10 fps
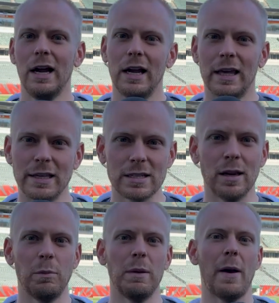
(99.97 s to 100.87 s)
he's going
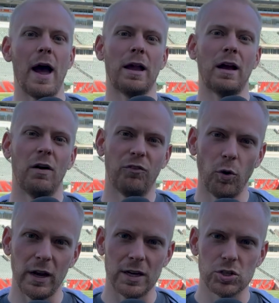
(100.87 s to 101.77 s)
to be back,
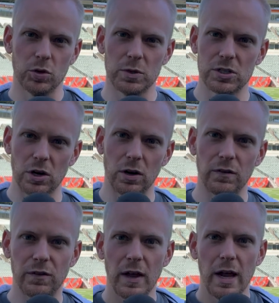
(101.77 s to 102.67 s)
avoid injured
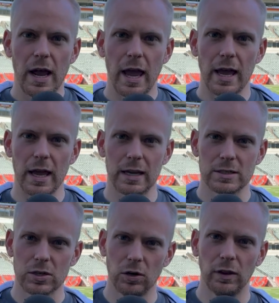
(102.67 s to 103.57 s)
reserve, and, and
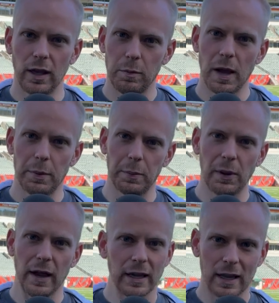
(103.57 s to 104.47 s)
certainly be able to
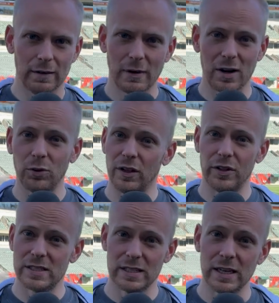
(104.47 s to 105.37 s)
play again, not only
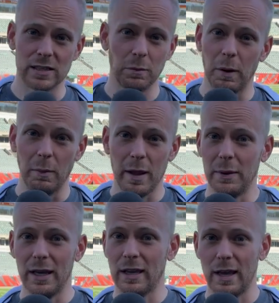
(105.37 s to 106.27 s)
this season, but
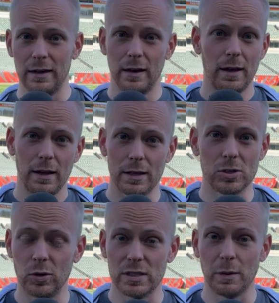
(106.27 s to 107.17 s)
maybe again as
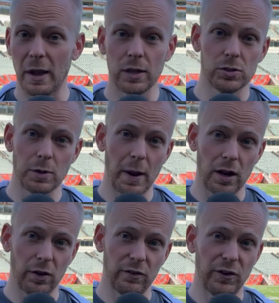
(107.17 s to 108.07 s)
soon as the Bengals are back
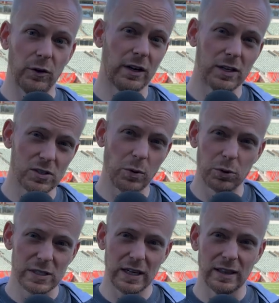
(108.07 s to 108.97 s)
on the field again. So we'll
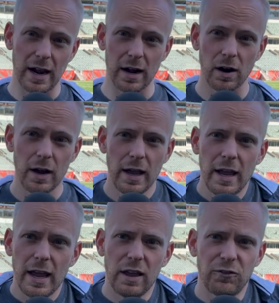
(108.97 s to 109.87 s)
see there
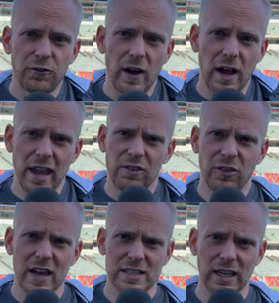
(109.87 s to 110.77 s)
if, uh, if
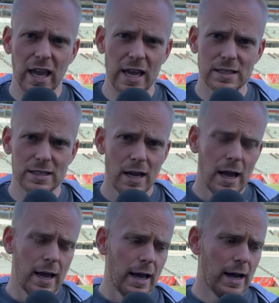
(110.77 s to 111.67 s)
that's the case.
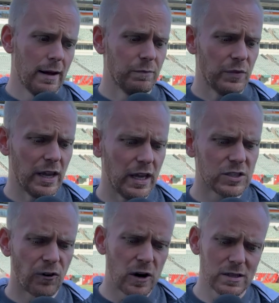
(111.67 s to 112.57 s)
Um, as
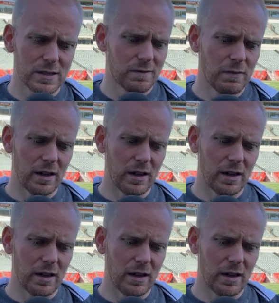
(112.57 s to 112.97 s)
far as